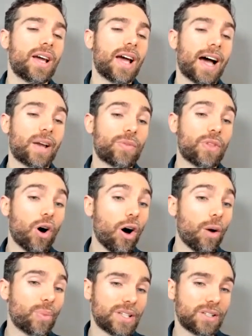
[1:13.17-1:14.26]
And with the
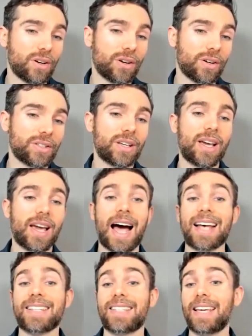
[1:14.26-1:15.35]
heartbeat stars,
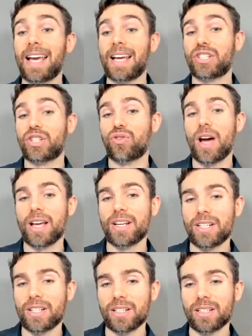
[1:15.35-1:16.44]
as they get
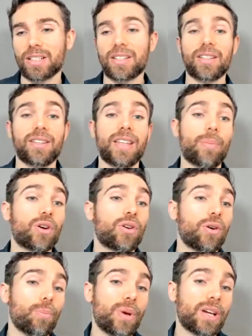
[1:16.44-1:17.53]
stretched, they
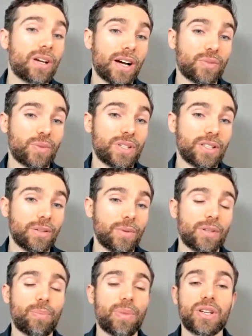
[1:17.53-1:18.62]
become bigger as we see them. There's
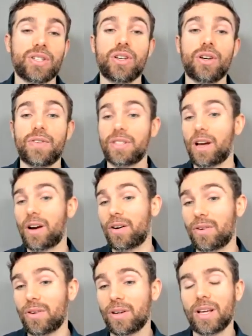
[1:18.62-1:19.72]
a bigger surface area